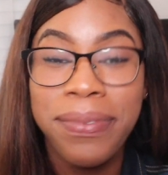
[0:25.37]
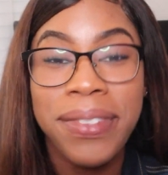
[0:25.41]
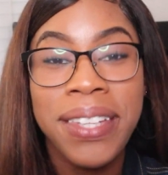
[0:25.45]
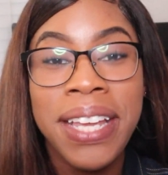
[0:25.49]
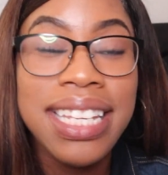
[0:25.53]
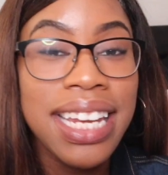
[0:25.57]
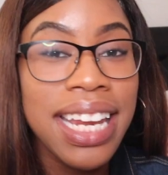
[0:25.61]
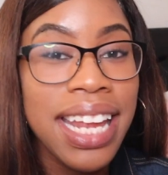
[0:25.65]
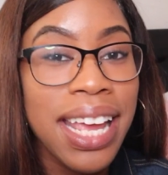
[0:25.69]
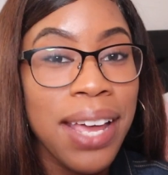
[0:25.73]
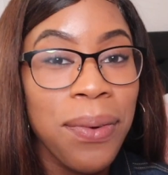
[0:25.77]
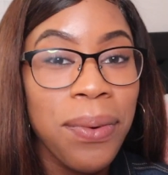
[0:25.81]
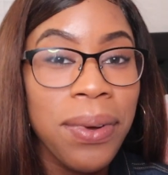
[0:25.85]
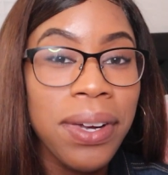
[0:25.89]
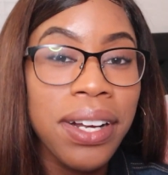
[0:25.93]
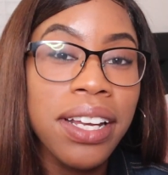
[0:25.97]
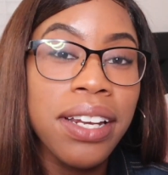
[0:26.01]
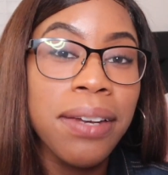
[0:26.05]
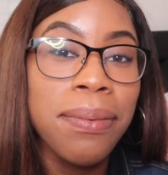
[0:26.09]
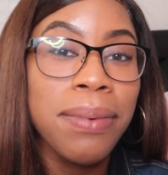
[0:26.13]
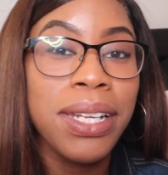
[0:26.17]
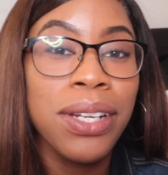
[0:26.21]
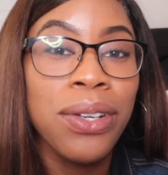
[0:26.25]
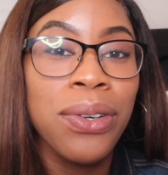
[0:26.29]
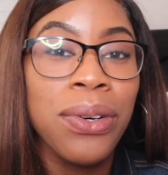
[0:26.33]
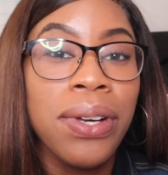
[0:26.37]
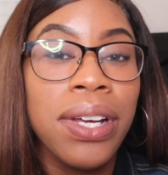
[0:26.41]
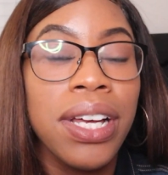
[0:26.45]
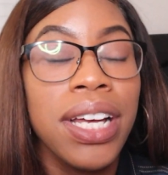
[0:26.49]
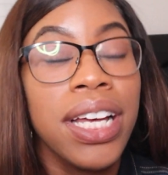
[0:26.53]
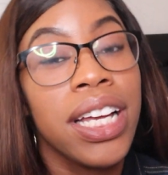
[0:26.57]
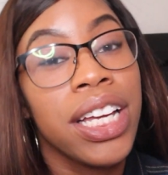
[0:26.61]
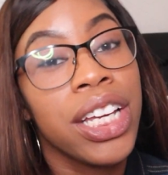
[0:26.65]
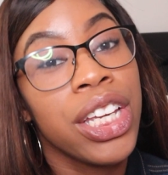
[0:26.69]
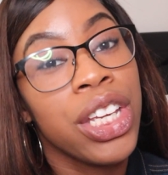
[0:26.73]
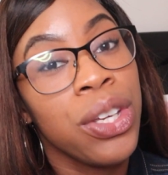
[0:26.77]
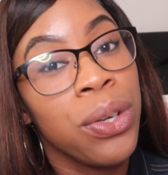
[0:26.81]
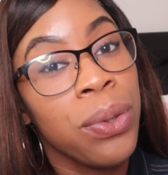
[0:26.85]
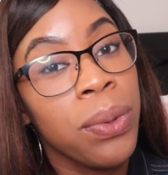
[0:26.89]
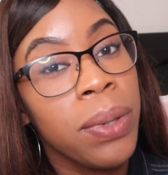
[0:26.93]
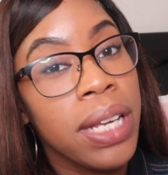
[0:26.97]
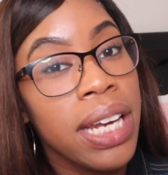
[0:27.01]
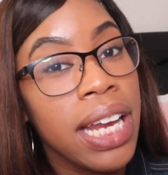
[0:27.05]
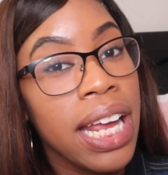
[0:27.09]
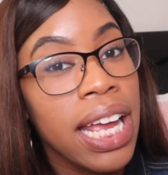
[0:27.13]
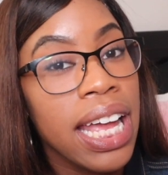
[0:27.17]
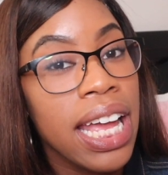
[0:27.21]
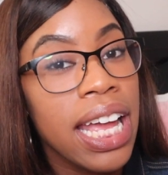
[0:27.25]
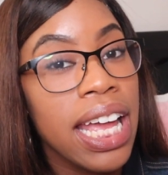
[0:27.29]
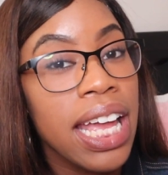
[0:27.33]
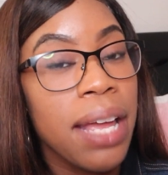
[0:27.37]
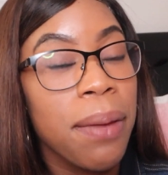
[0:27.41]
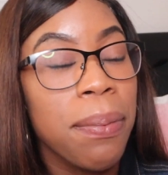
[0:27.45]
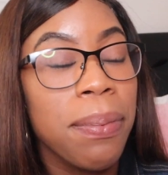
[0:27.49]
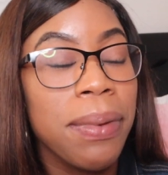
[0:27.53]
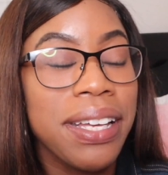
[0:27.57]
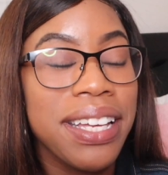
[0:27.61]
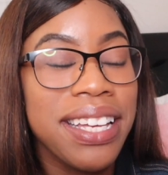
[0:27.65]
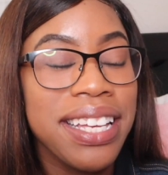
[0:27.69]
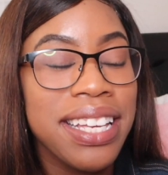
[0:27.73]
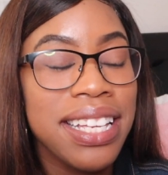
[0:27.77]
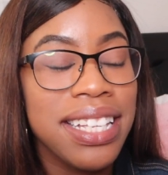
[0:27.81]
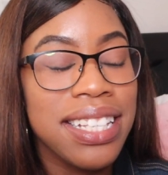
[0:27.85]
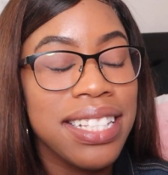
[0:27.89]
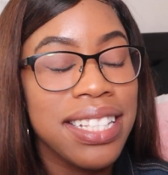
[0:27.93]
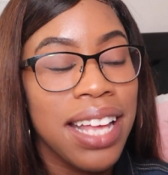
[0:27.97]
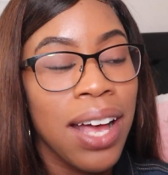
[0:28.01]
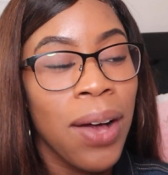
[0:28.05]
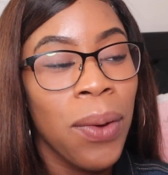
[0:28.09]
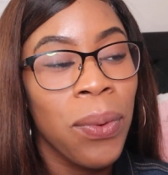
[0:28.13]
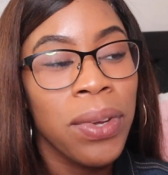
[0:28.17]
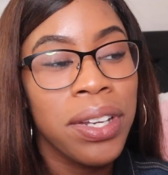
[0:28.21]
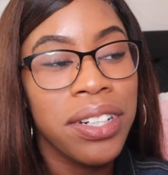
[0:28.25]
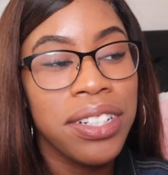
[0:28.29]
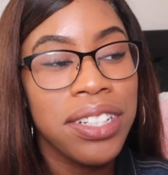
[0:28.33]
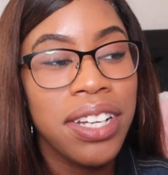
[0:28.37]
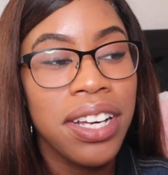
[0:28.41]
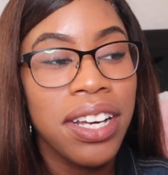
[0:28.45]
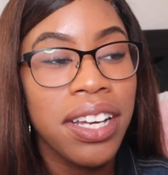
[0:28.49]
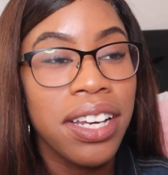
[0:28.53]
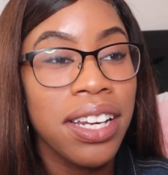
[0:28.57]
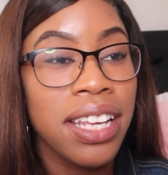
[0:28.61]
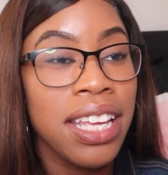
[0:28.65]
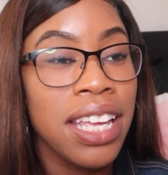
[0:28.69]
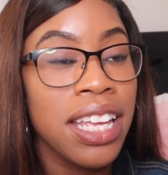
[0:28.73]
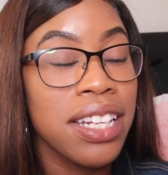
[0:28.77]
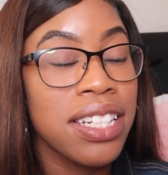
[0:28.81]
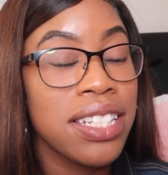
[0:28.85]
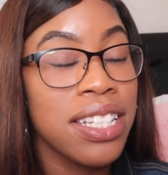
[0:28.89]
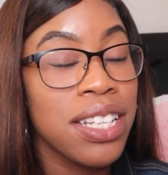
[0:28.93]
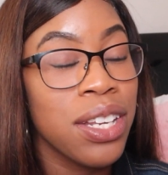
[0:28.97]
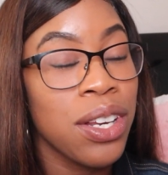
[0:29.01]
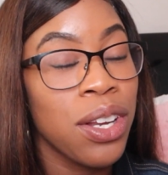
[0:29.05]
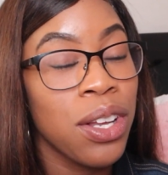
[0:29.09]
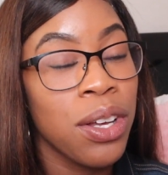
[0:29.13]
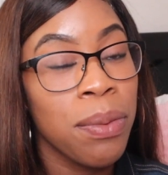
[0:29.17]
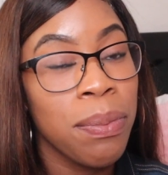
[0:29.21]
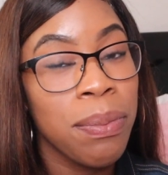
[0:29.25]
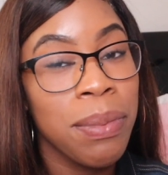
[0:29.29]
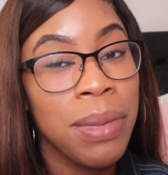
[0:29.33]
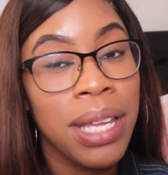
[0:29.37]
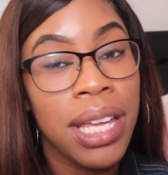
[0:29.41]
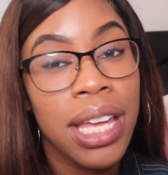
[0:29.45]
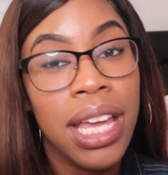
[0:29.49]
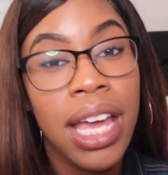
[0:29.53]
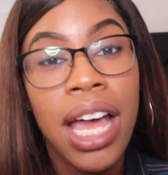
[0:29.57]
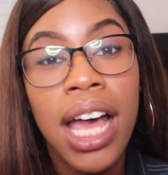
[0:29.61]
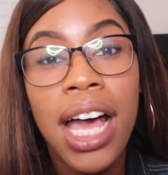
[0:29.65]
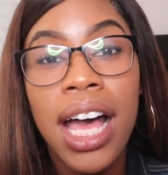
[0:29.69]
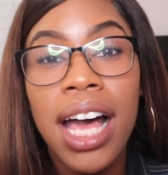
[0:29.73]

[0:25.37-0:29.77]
Today we're going to be doing a Q&A because I want y'all to get to know me